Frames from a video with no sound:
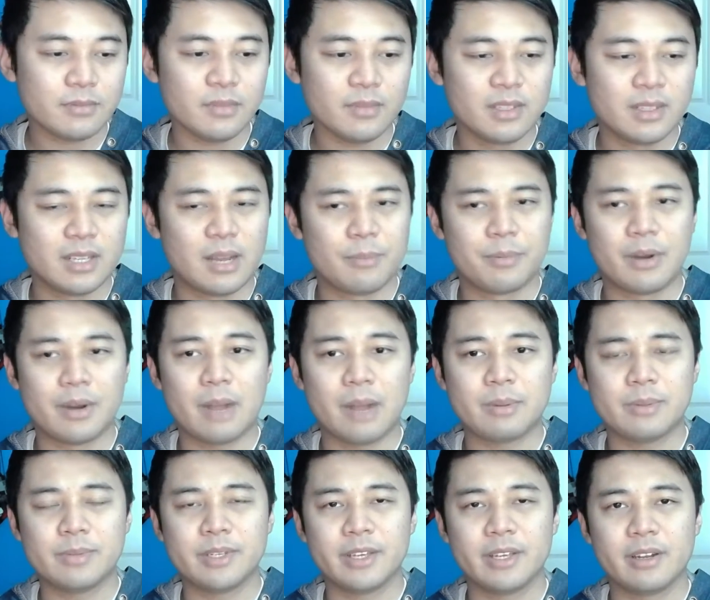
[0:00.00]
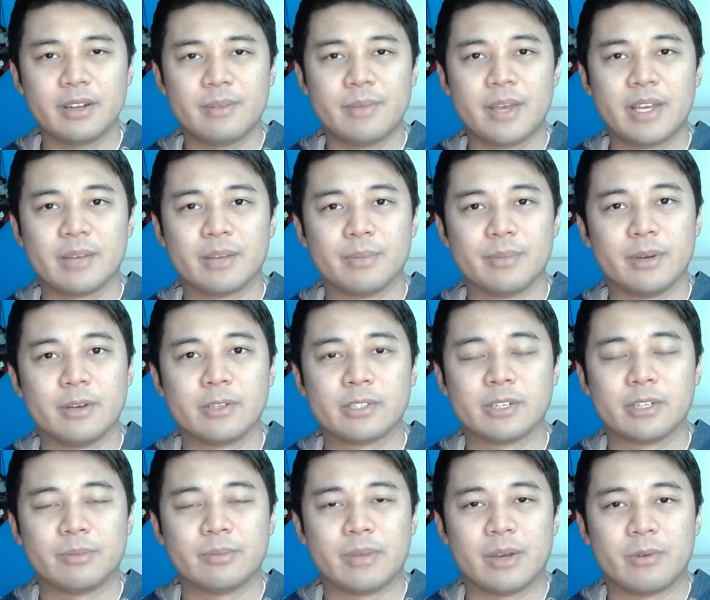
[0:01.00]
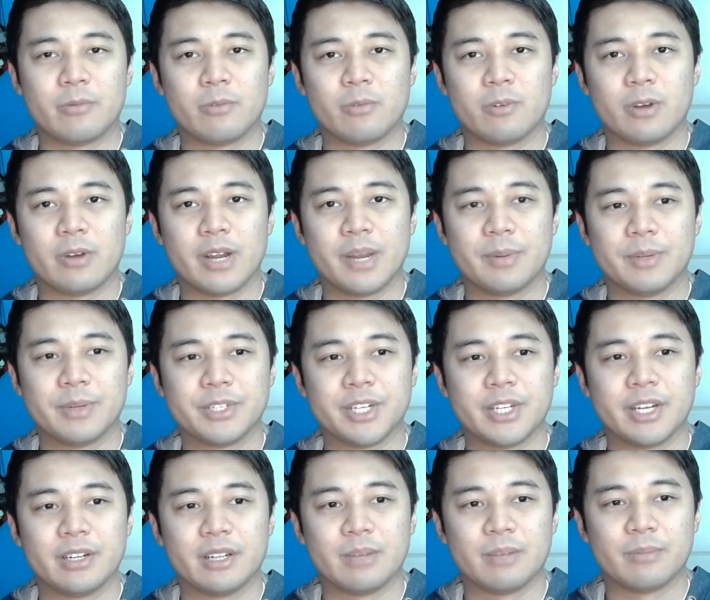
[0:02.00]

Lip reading: I'm probably going to make a post on my Warhammer channel,